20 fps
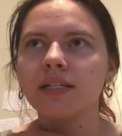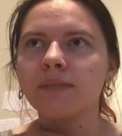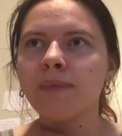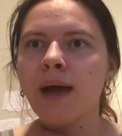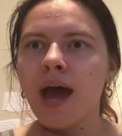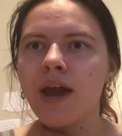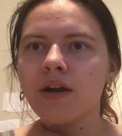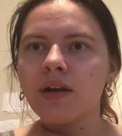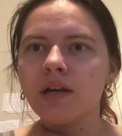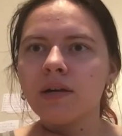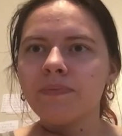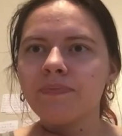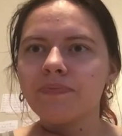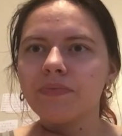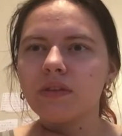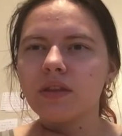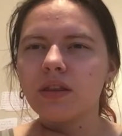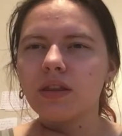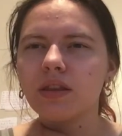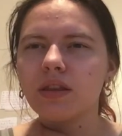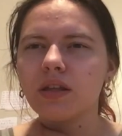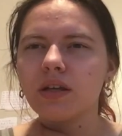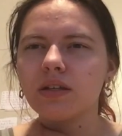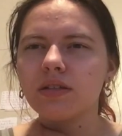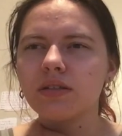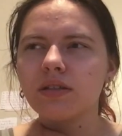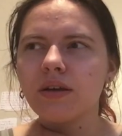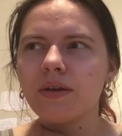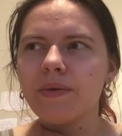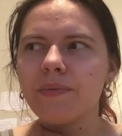matter.
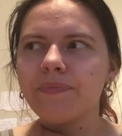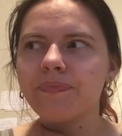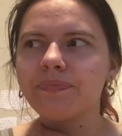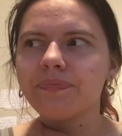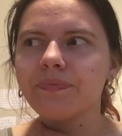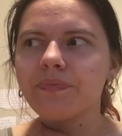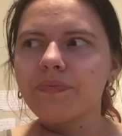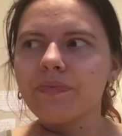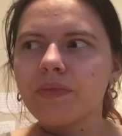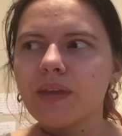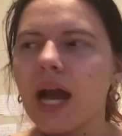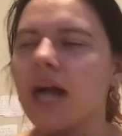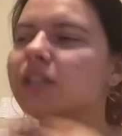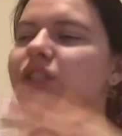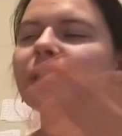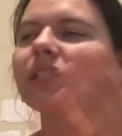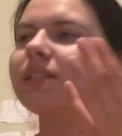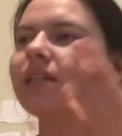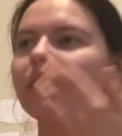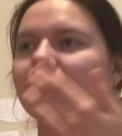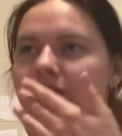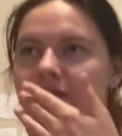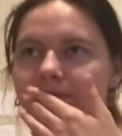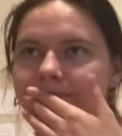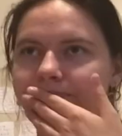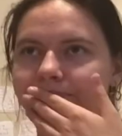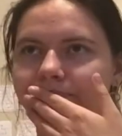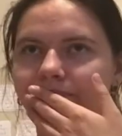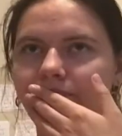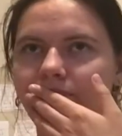Actually, it doesn't.
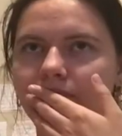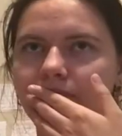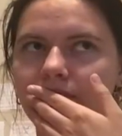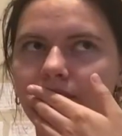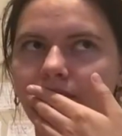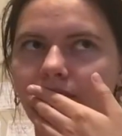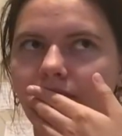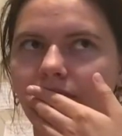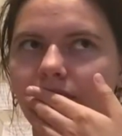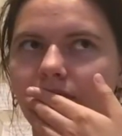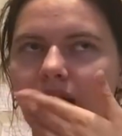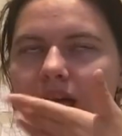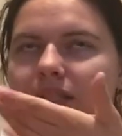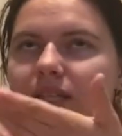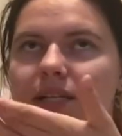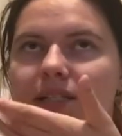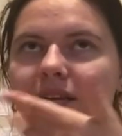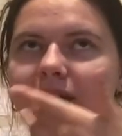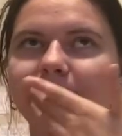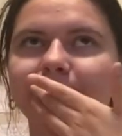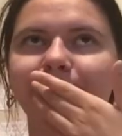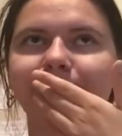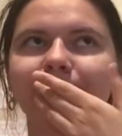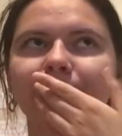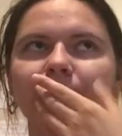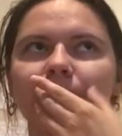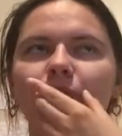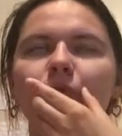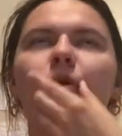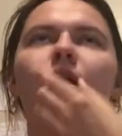It doesn't.
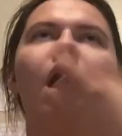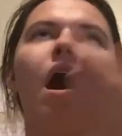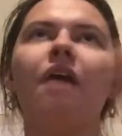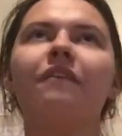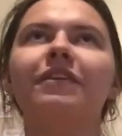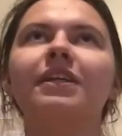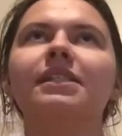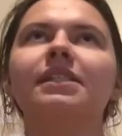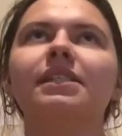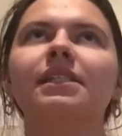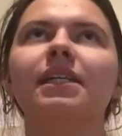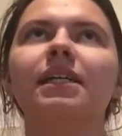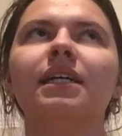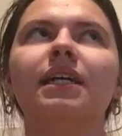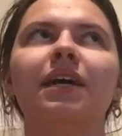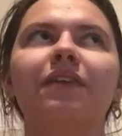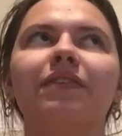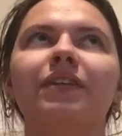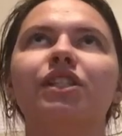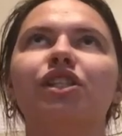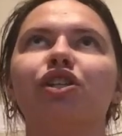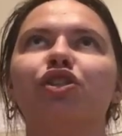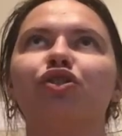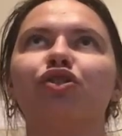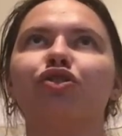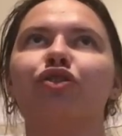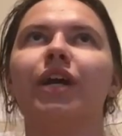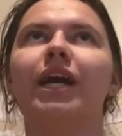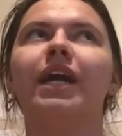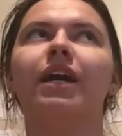Well, obviously, if it's a
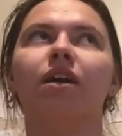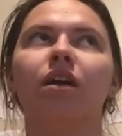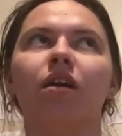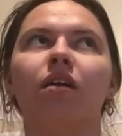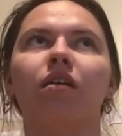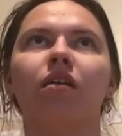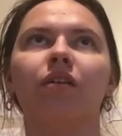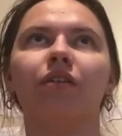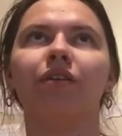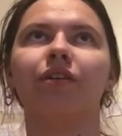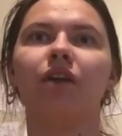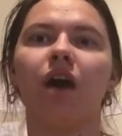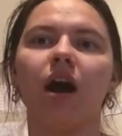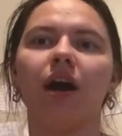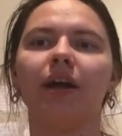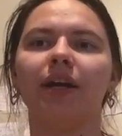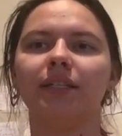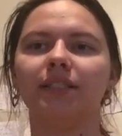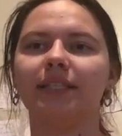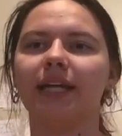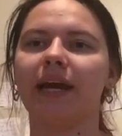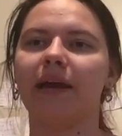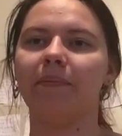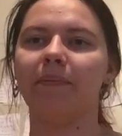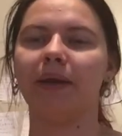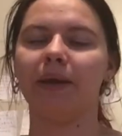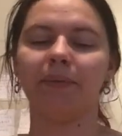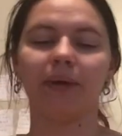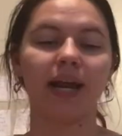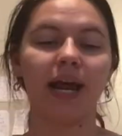straight girl, they're not gonna date
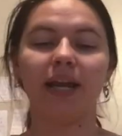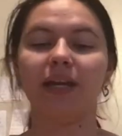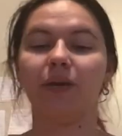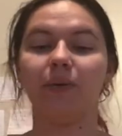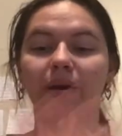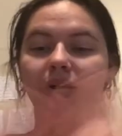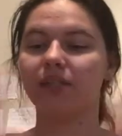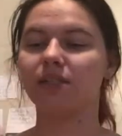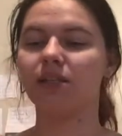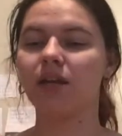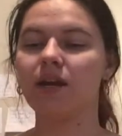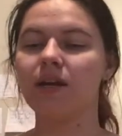me. But anyways,